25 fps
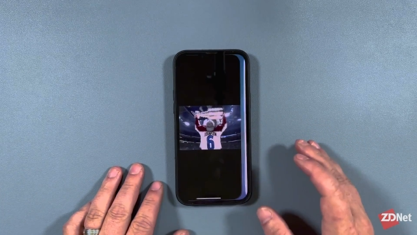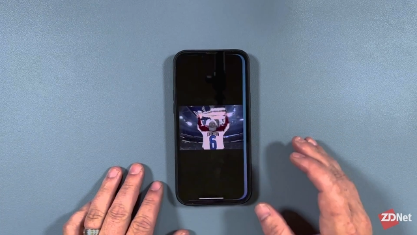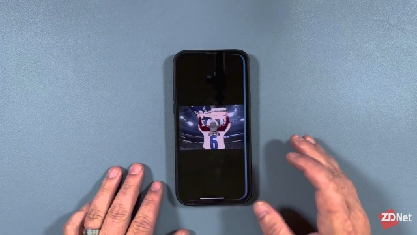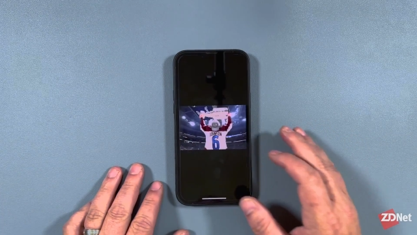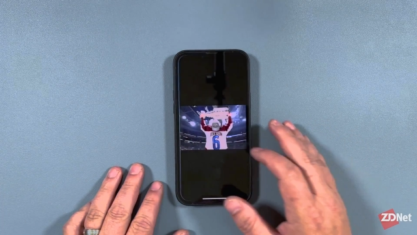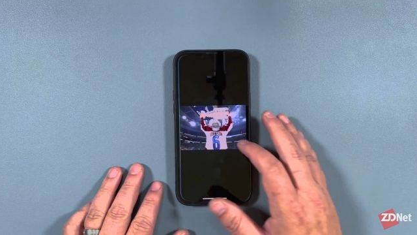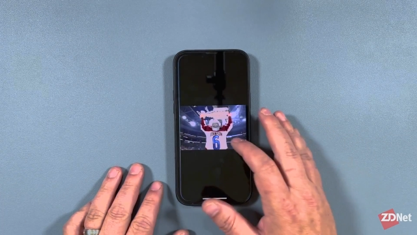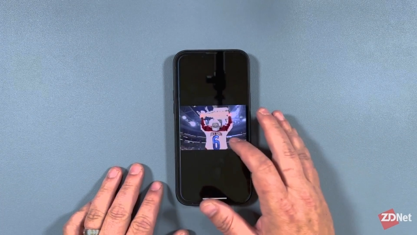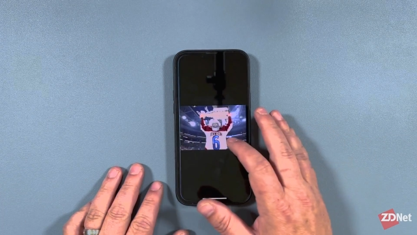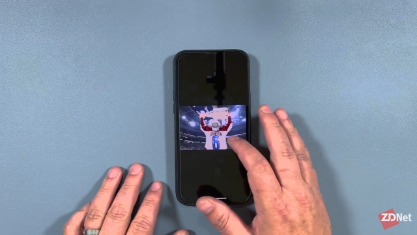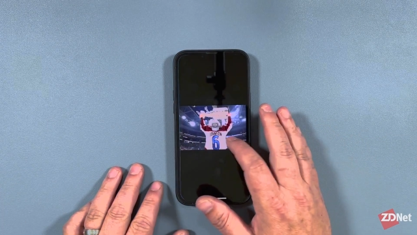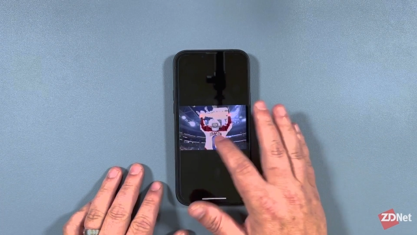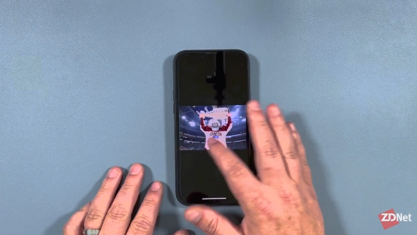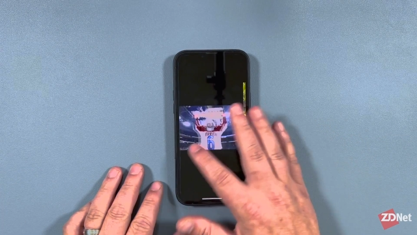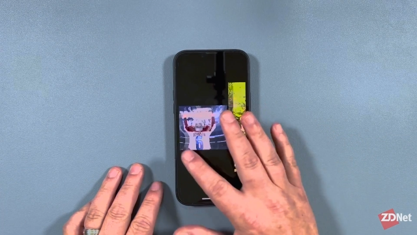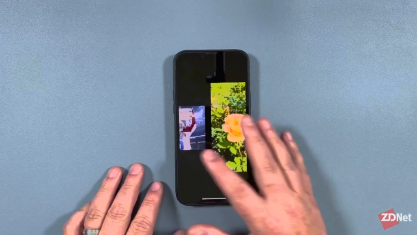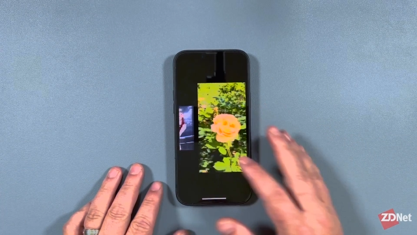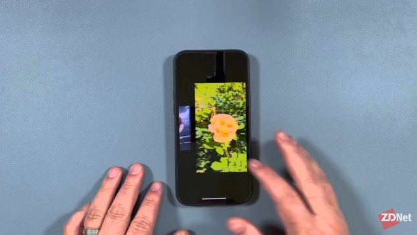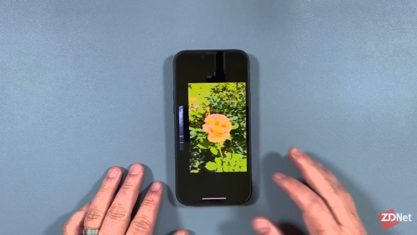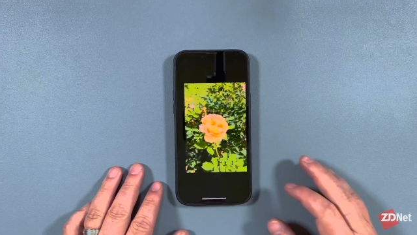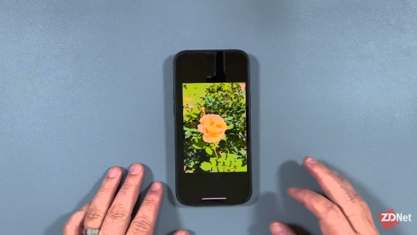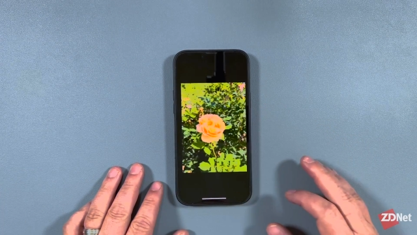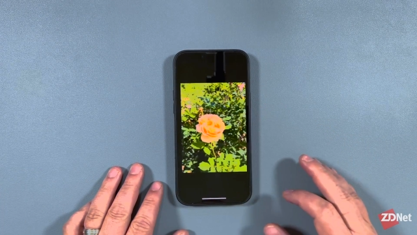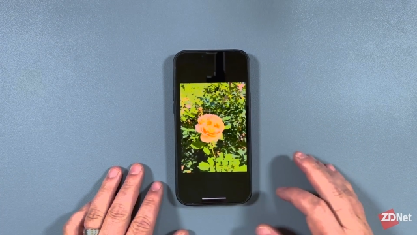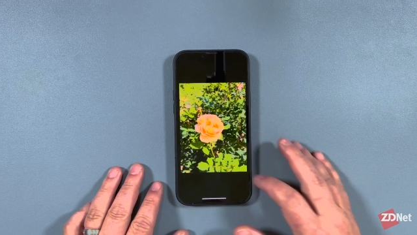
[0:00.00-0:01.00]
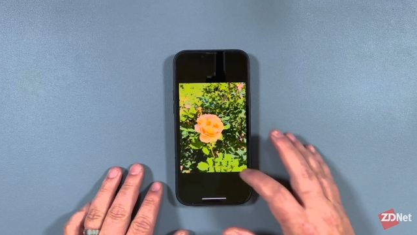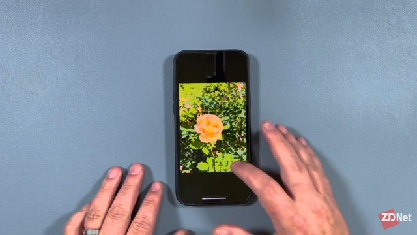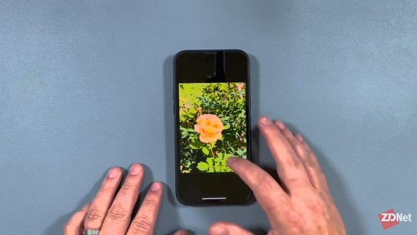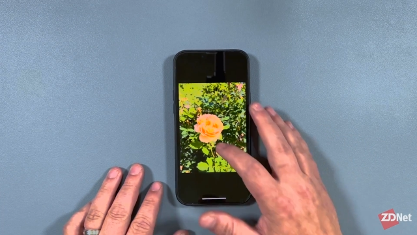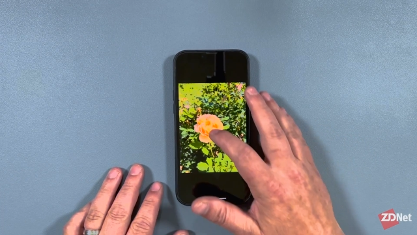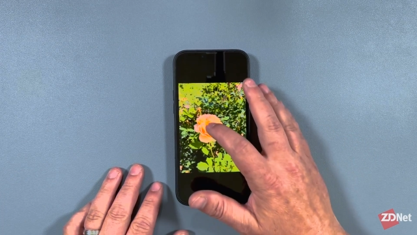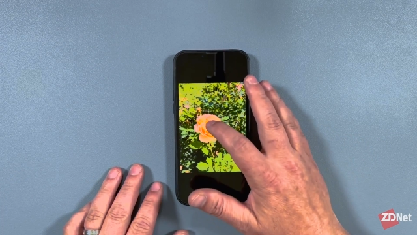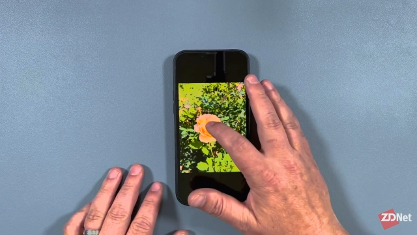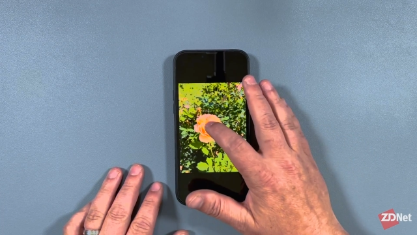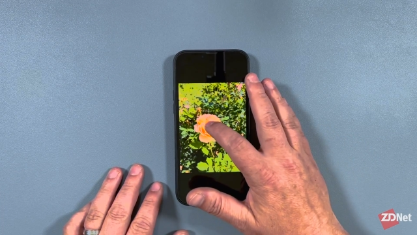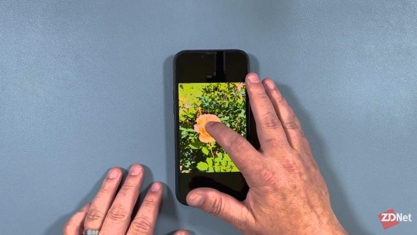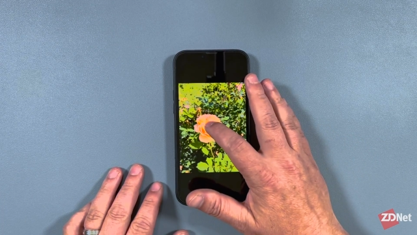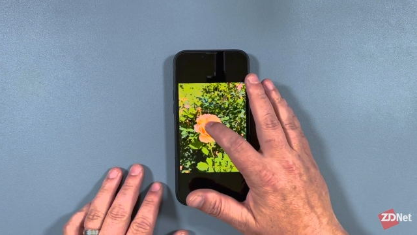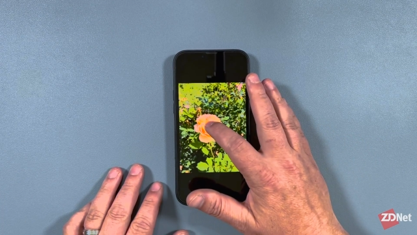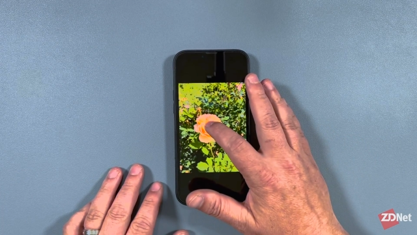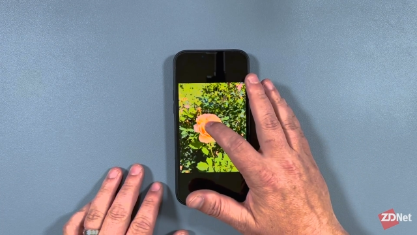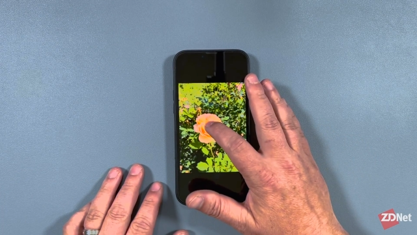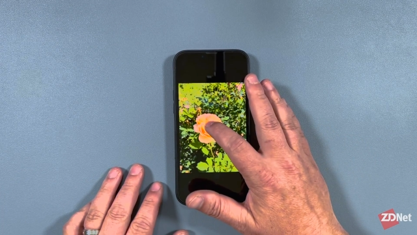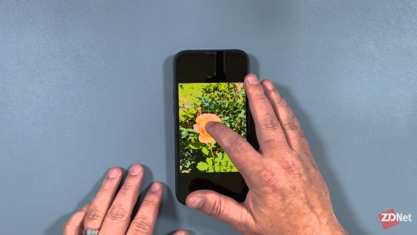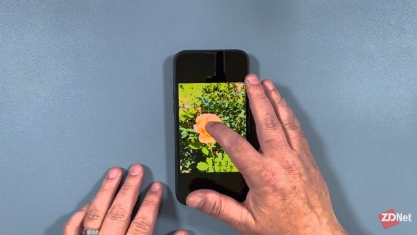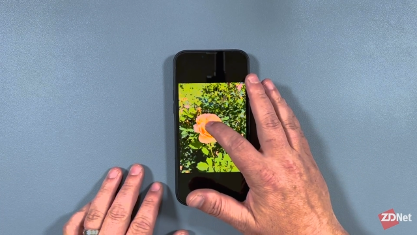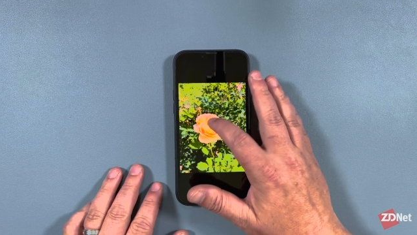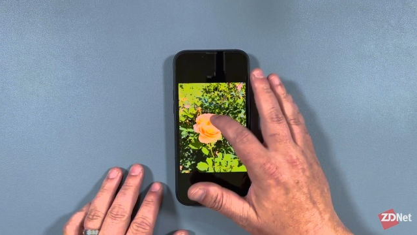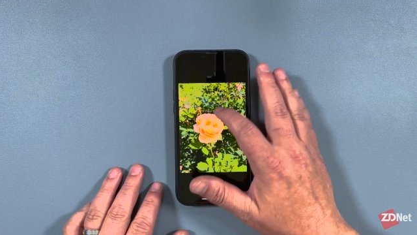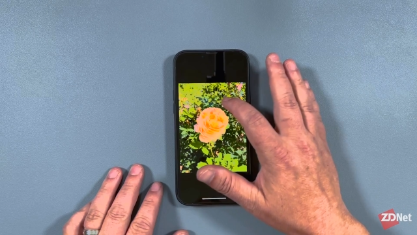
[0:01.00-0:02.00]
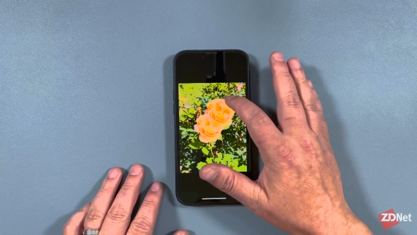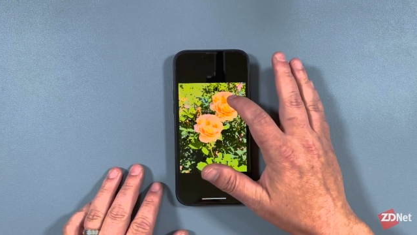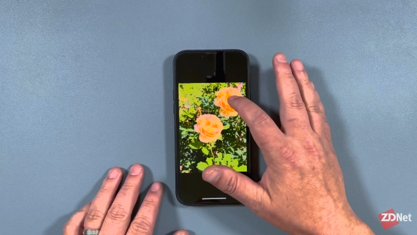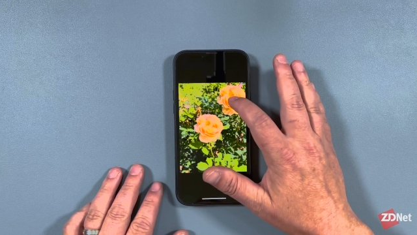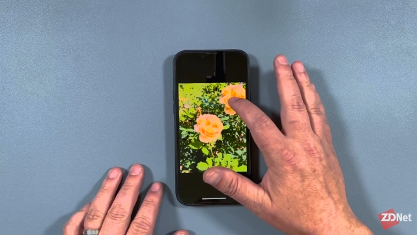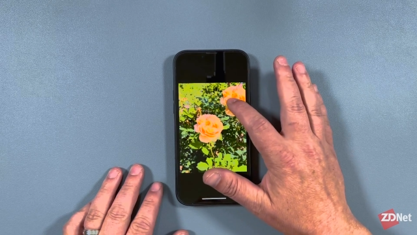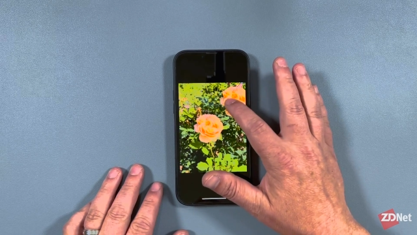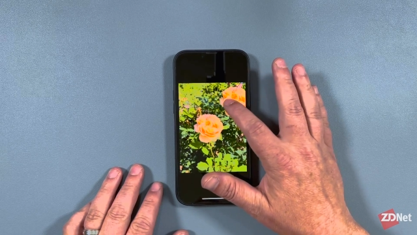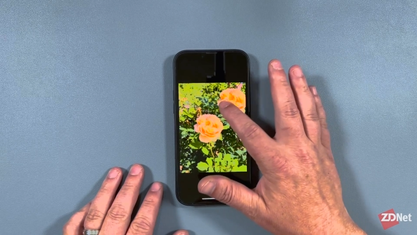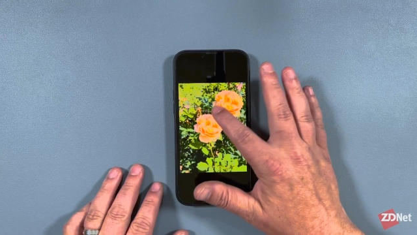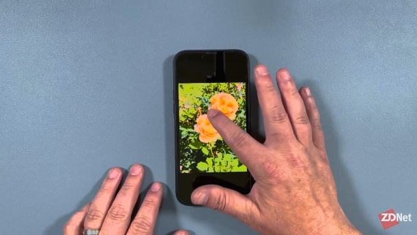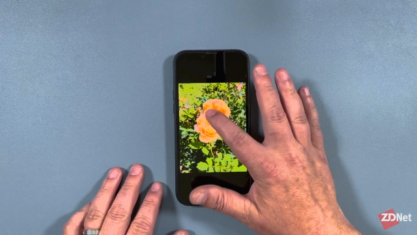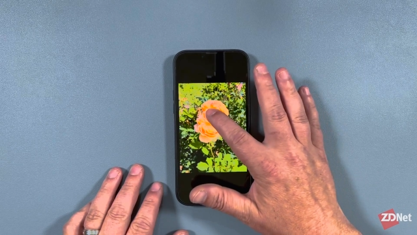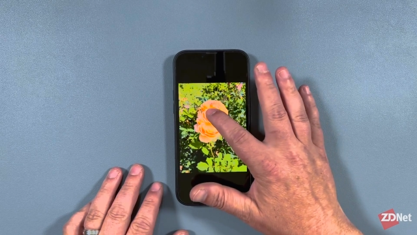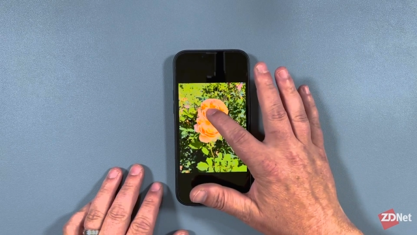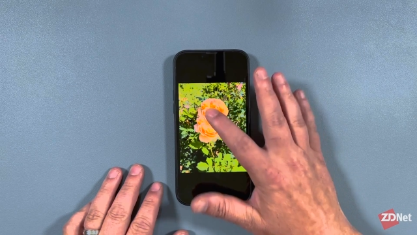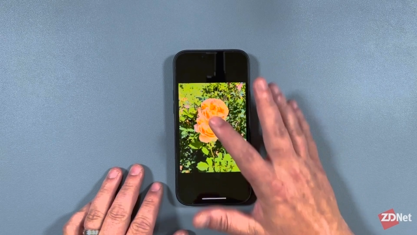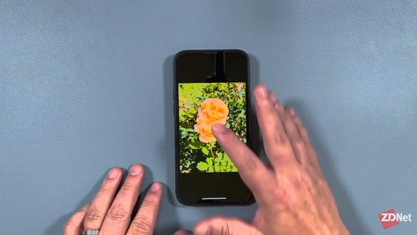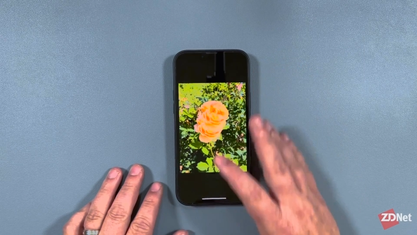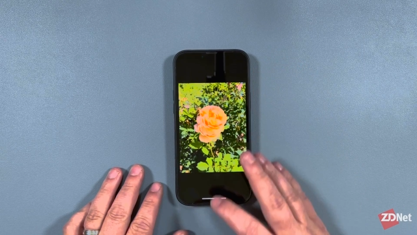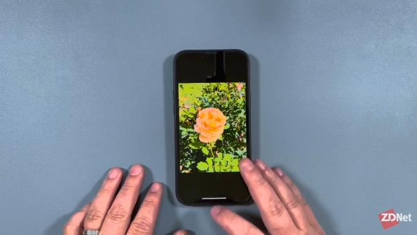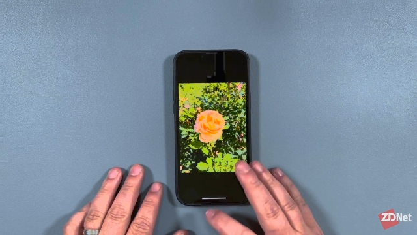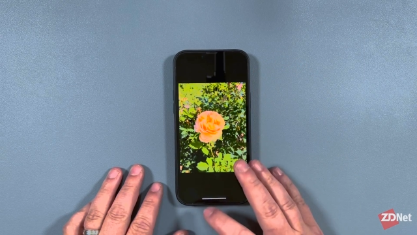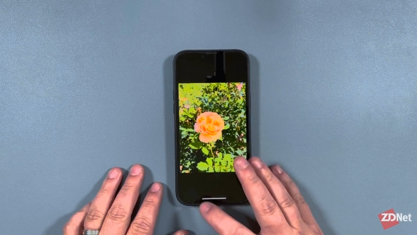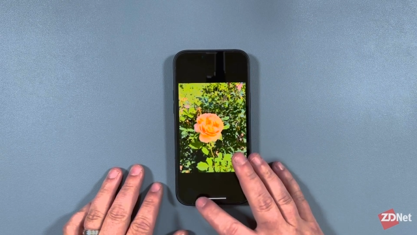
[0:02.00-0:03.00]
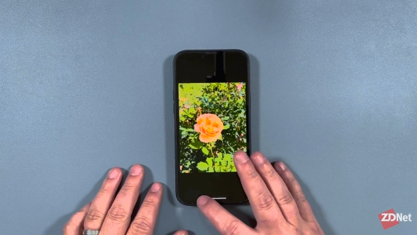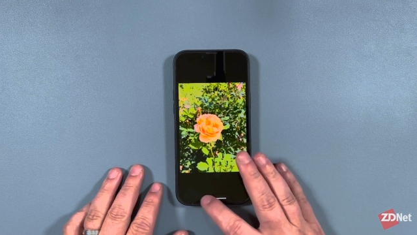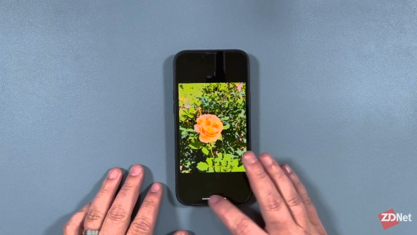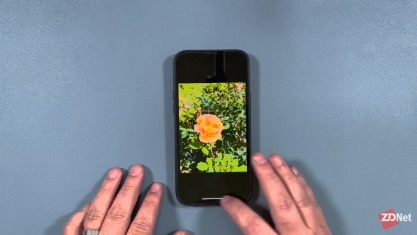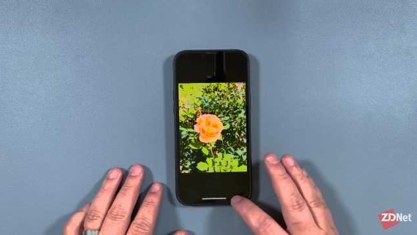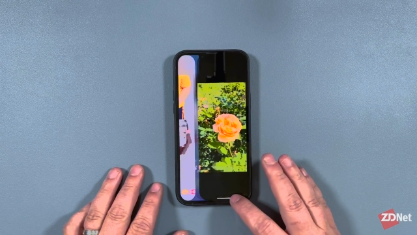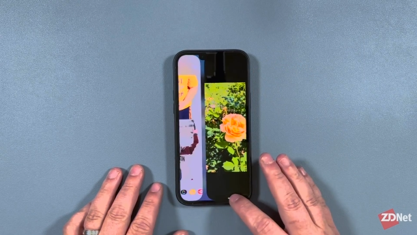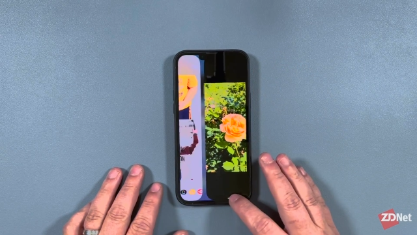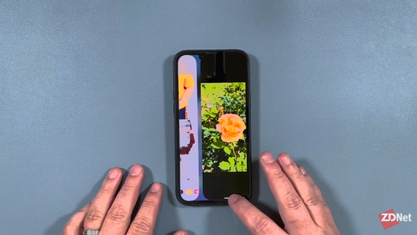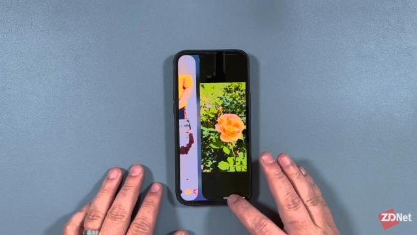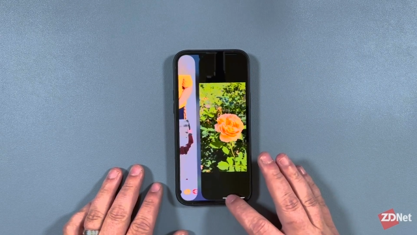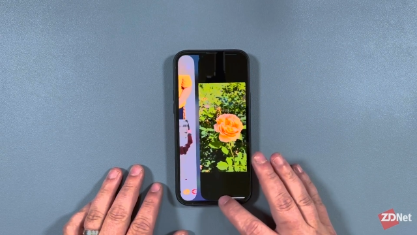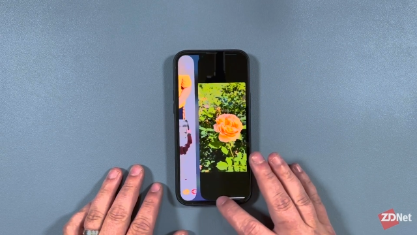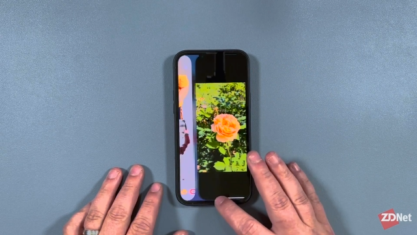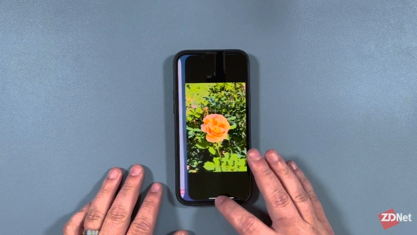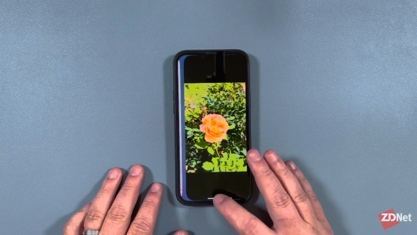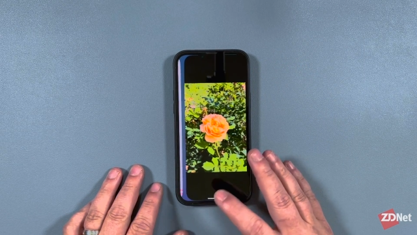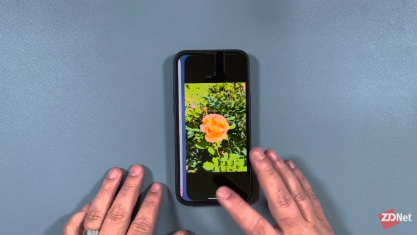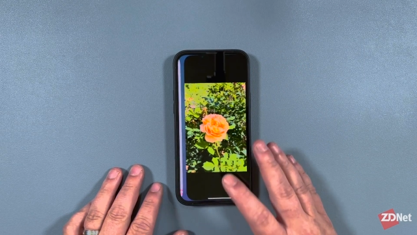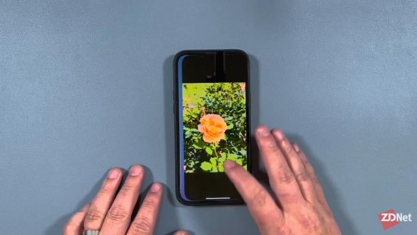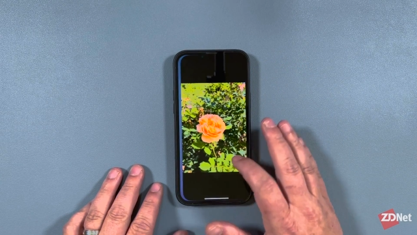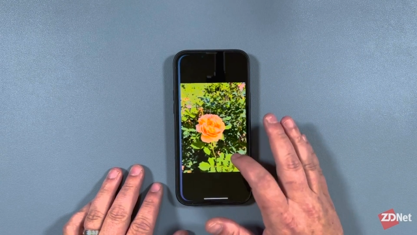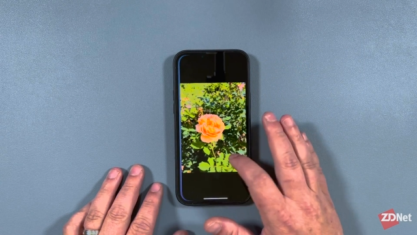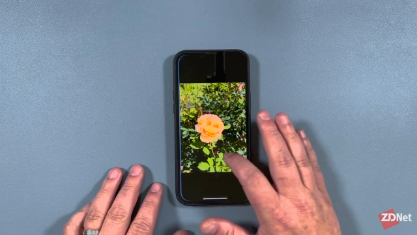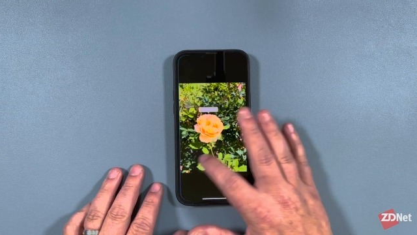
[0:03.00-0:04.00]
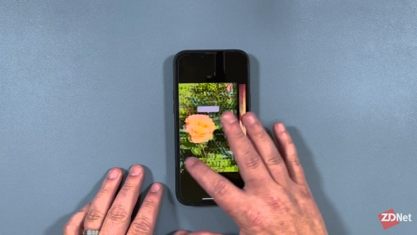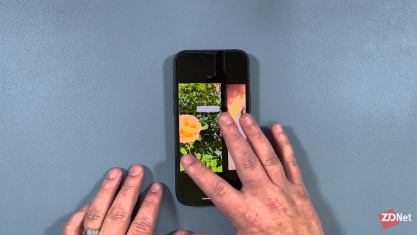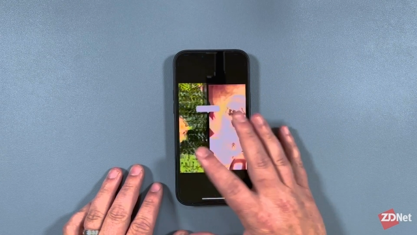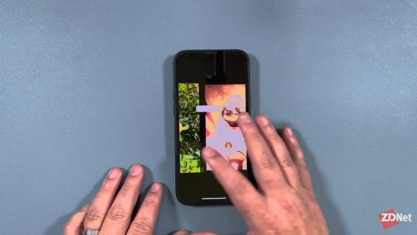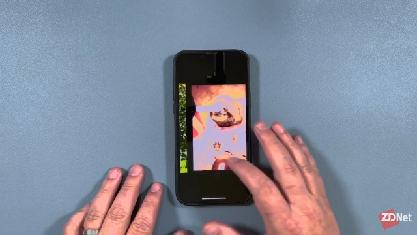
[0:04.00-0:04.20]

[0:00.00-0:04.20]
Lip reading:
Nobody's mouth can be seen.